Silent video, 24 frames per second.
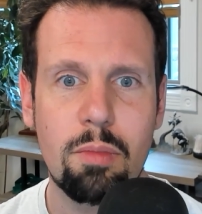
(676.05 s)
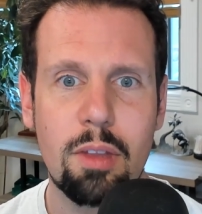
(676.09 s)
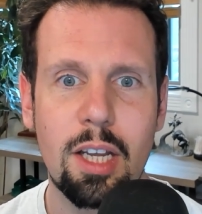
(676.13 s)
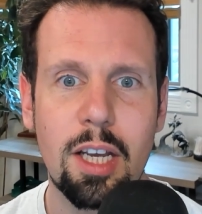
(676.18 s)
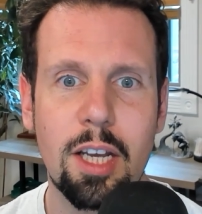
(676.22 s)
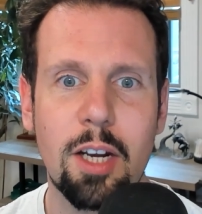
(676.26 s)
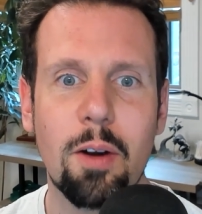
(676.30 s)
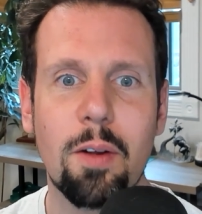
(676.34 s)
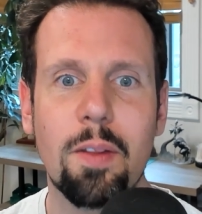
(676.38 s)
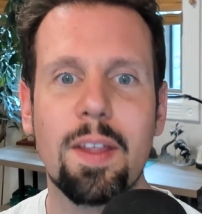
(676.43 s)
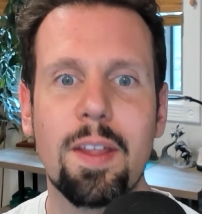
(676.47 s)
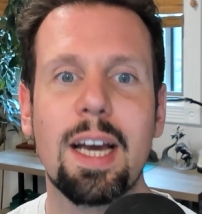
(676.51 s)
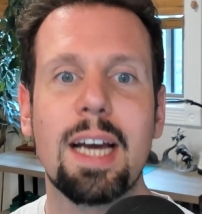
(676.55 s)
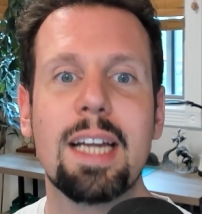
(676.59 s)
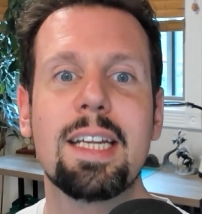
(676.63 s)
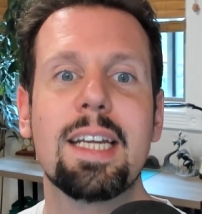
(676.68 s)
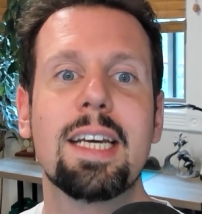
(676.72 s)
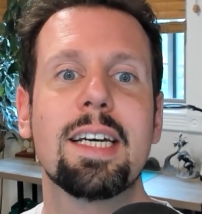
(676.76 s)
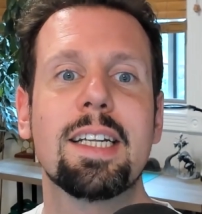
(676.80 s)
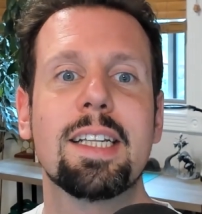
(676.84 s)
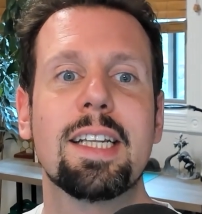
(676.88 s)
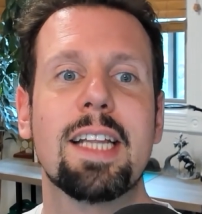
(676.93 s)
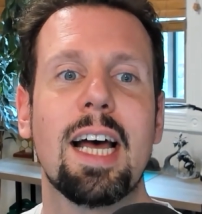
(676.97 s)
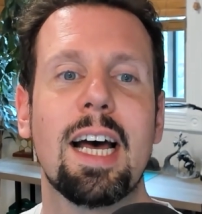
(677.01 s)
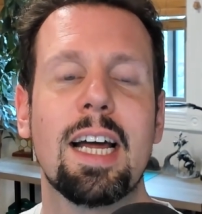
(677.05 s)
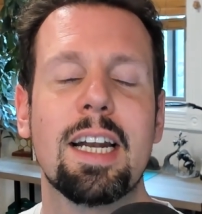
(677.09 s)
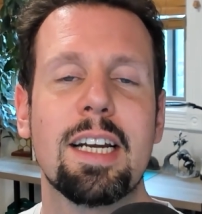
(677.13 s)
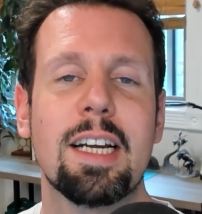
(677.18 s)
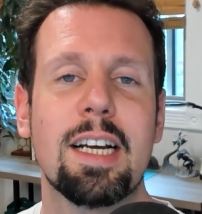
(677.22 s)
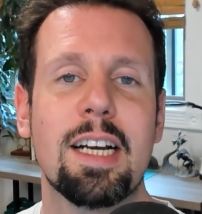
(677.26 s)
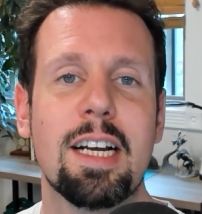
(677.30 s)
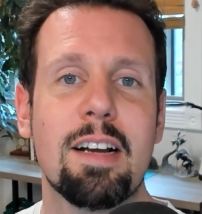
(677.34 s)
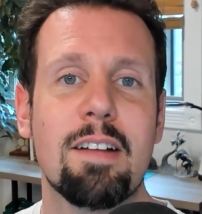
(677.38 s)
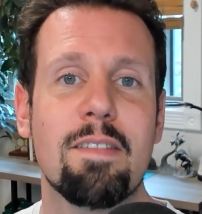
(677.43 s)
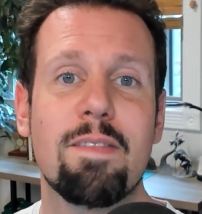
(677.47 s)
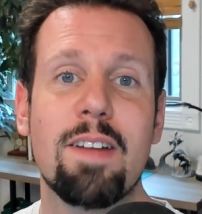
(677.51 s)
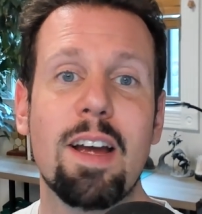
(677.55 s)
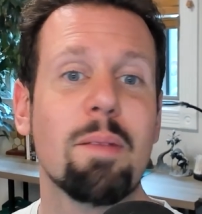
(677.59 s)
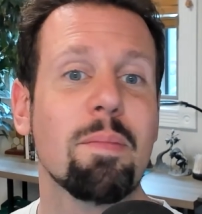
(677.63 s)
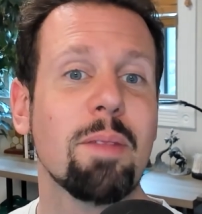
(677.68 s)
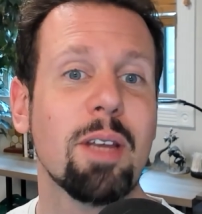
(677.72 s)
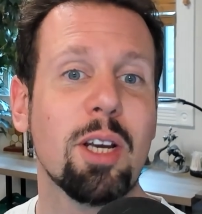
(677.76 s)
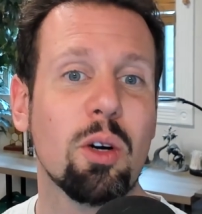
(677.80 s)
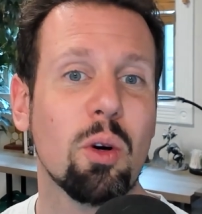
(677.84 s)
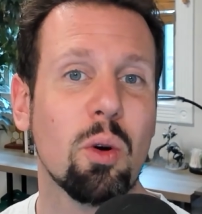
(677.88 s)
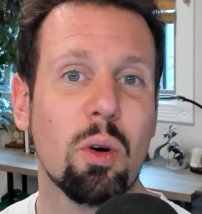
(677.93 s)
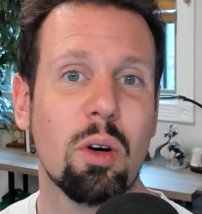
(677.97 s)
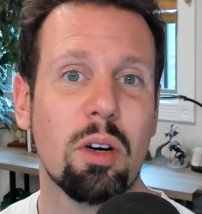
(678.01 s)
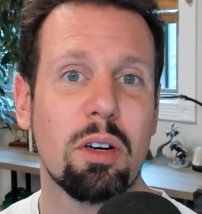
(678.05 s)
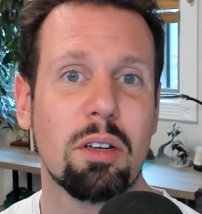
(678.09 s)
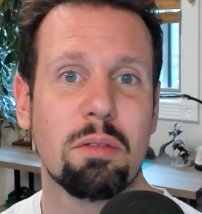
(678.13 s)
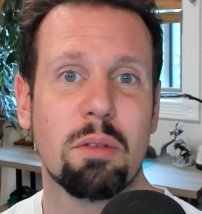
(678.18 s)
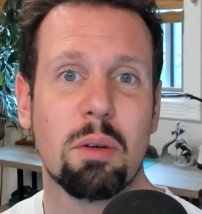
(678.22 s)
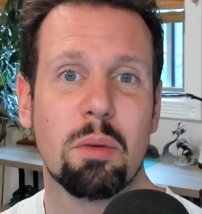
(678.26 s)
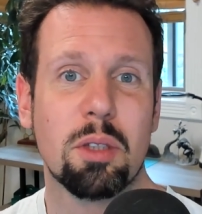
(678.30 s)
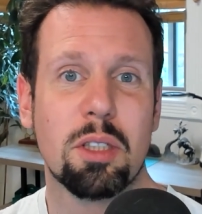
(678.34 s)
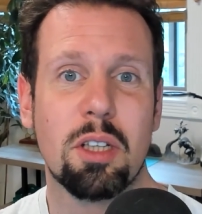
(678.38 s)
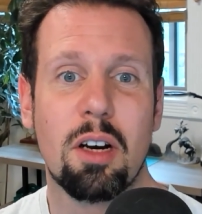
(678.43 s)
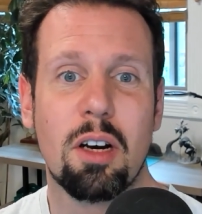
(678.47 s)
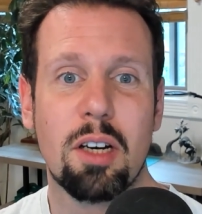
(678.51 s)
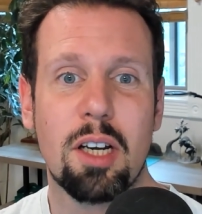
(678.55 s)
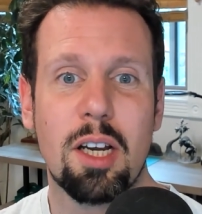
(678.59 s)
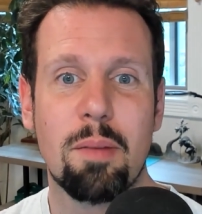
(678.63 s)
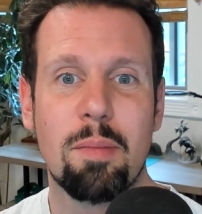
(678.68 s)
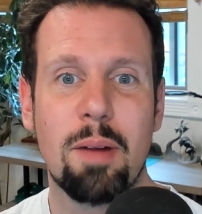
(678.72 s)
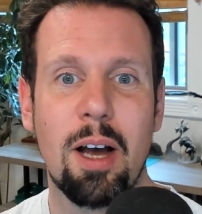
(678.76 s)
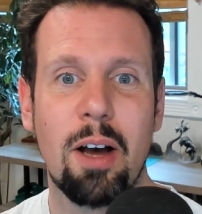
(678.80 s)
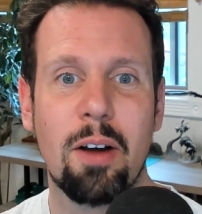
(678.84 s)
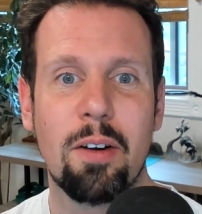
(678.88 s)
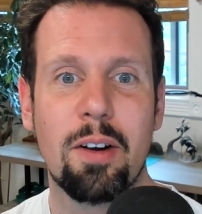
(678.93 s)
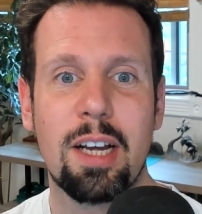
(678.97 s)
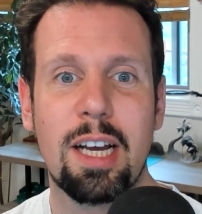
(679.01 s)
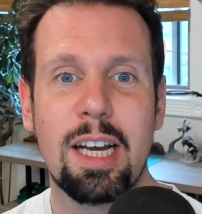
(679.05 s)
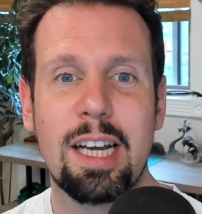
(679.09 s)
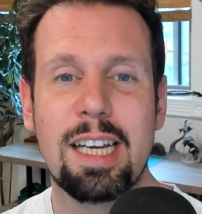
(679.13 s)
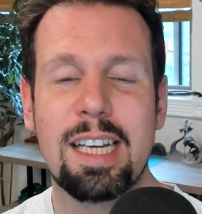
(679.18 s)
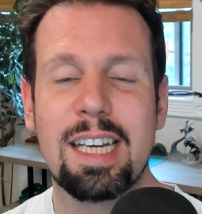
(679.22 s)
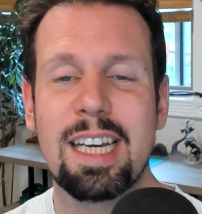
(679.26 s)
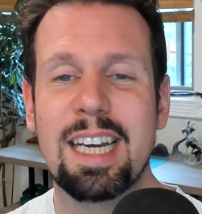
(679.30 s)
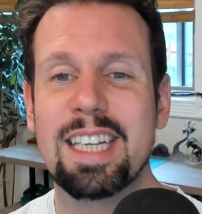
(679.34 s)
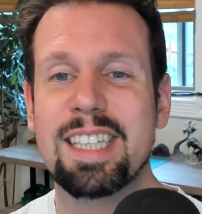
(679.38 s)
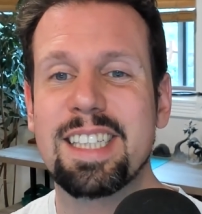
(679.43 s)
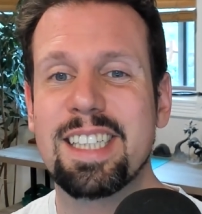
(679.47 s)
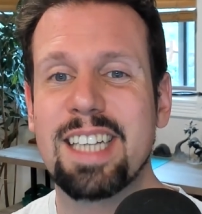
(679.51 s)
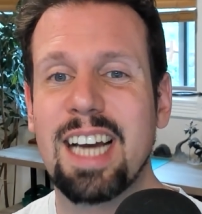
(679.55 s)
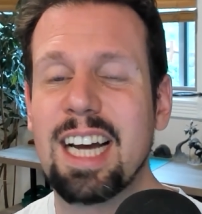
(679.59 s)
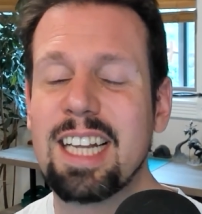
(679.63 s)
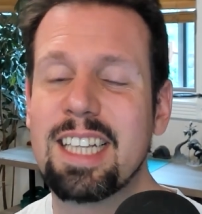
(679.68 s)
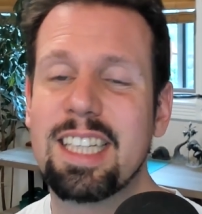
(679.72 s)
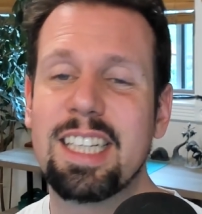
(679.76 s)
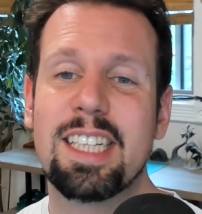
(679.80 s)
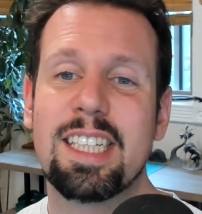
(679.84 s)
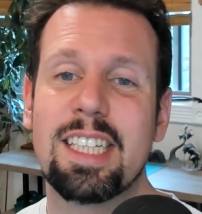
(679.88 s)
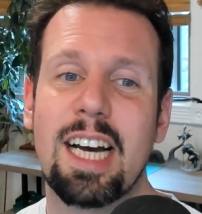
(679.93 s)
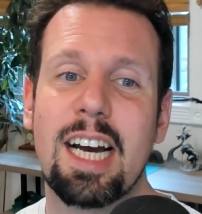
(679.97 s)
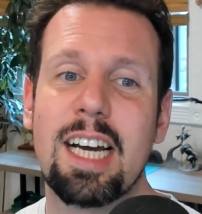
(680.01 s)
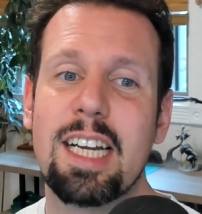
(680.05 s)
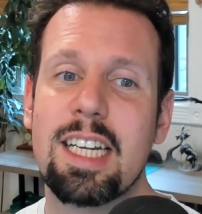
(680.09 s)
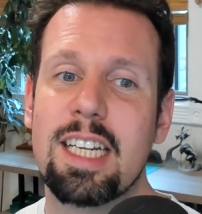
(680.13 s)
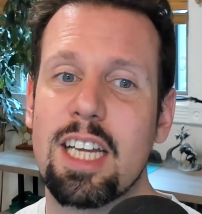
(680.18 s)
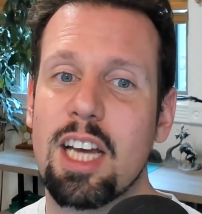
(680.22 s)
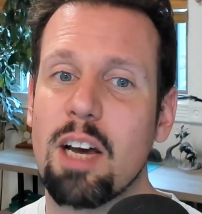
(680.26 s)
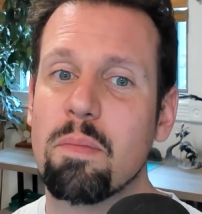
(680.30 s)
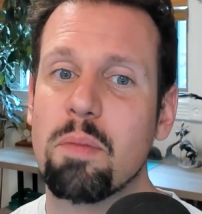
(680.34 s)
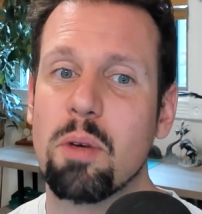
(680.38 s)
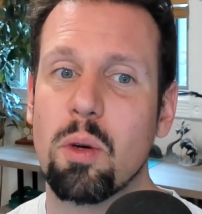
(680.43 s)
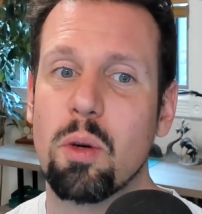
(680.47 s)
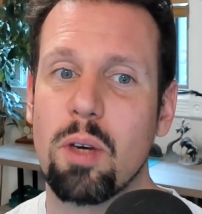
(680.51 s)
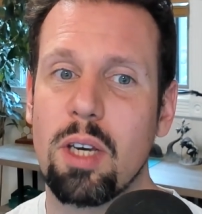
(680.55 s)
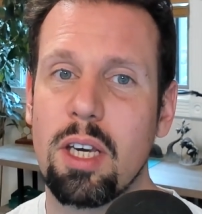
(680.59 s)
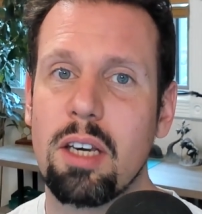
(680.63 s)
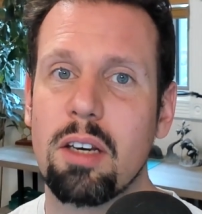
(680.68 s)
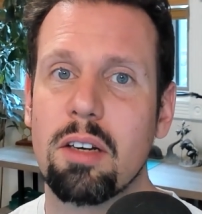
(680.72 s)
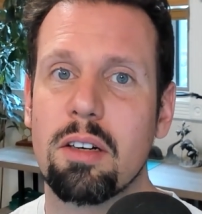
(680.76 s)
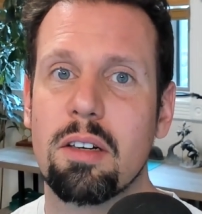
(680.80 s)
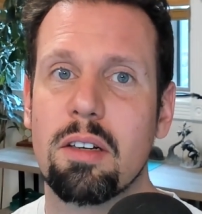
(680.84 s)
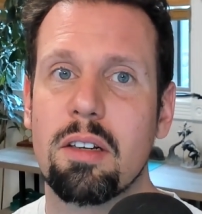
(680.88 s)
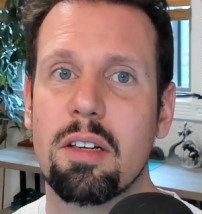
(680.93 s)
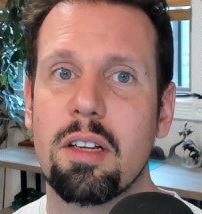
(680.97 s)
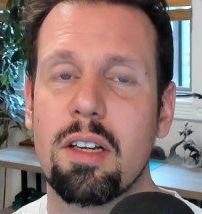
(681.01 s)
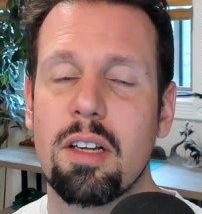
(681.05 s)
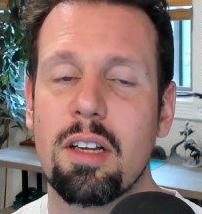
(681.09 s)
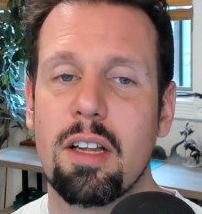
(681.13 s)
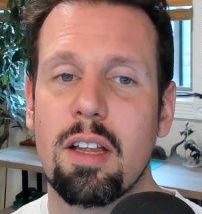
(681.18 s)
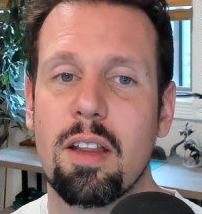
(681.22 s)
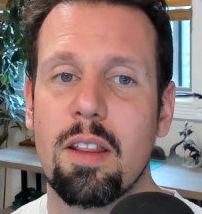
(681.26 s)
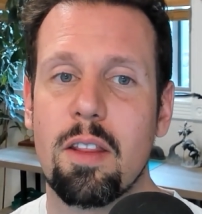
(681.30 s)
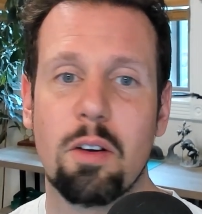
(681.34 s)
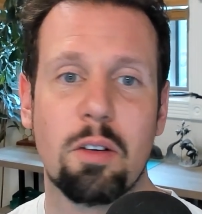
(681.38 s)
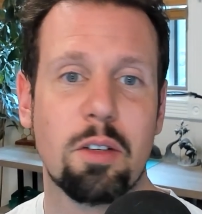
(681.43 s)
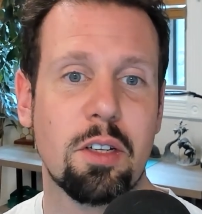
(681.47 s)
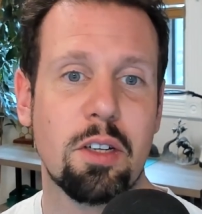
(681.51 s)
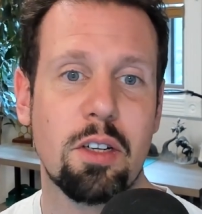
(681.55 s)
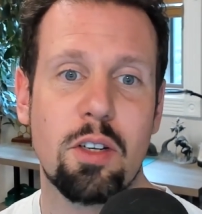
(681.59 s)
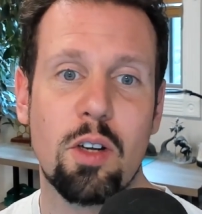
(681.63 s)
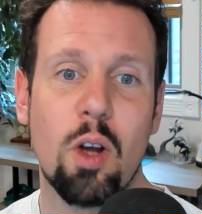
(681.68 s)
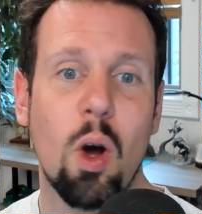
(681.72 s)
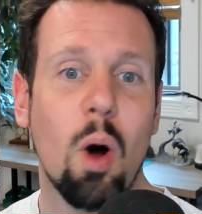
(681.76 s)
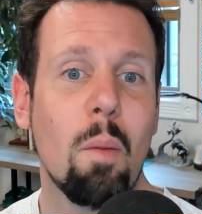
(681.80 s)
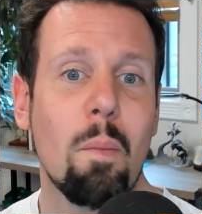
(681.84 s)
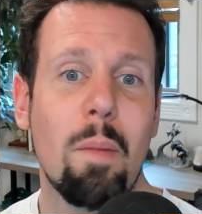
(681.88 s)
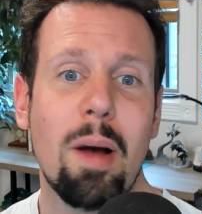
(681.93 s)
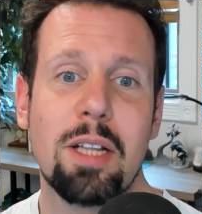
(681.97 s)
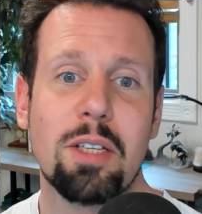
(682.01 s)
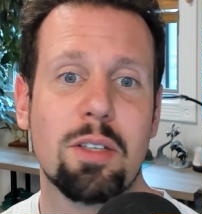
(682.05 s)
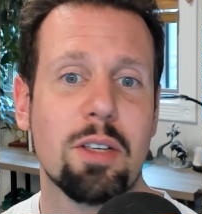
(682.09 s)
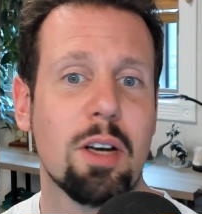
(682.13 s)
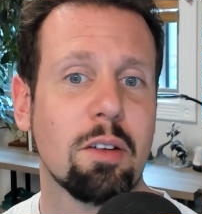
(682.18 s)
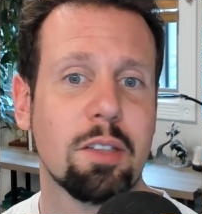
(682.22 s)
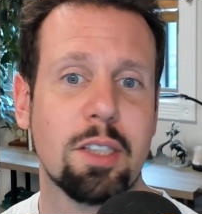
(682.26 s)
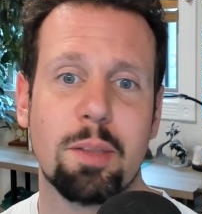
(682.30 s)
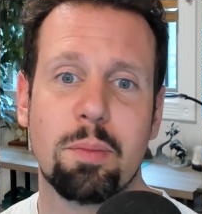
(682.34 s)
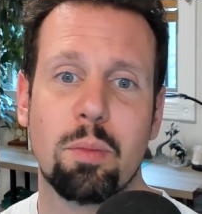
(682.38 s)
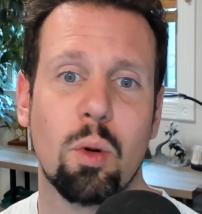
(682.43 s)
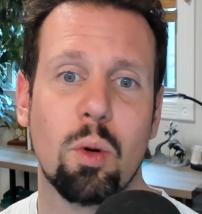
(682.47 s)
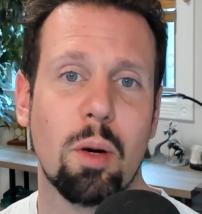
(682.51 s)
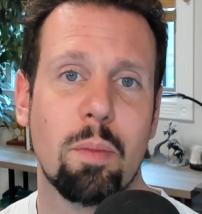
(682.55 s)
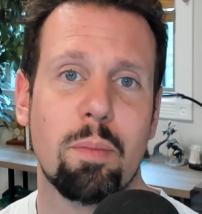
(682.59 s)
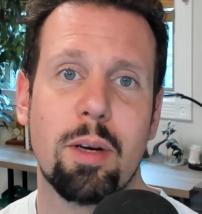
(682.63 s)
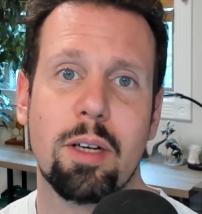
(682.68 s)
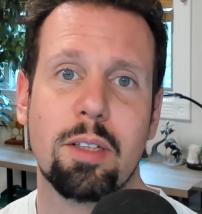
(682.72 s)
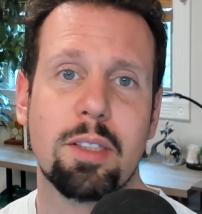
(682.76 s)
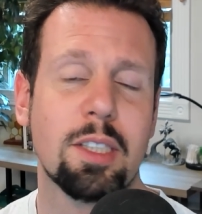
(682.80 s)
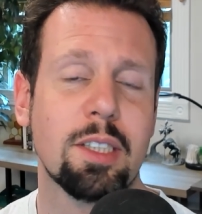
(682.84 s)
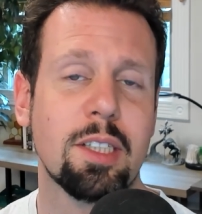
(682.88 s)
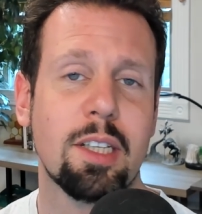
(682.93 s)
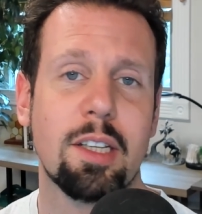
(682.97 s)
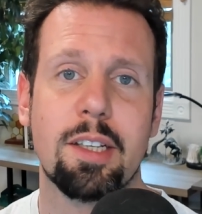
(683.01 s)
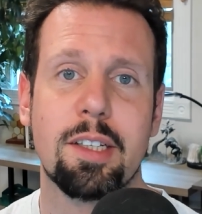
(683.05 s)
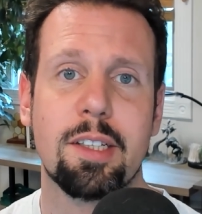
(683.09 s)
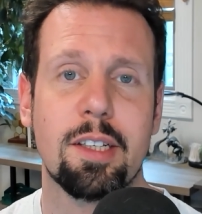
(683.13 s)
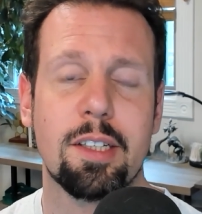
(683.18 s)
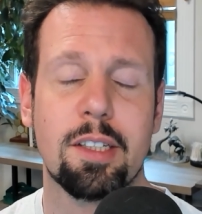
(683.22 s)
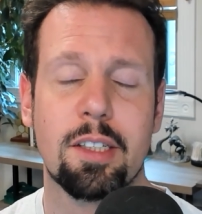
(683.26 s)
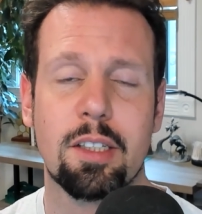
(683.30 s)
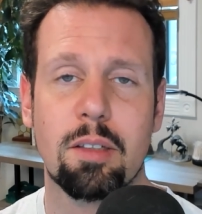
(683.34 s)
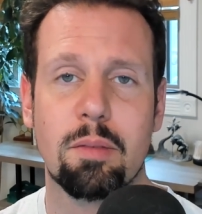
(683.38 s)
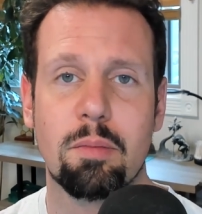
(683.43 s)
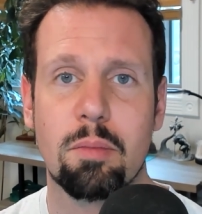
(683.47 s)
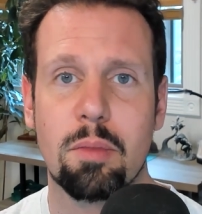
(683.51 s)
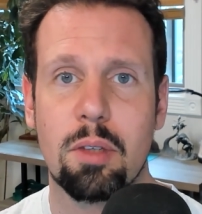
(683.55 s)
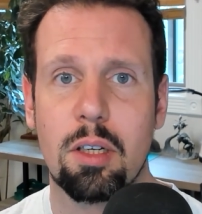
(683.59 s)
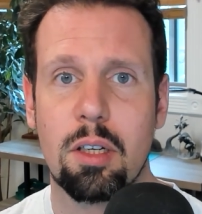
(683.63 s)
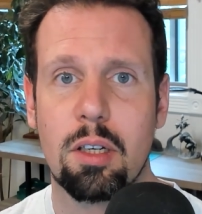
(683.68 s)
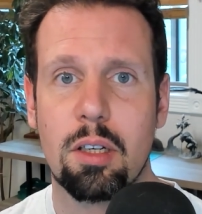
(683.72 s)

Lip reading: The idea is that family court, what we're talking about, is not designed to help you heal. There's no mental health support built into the system.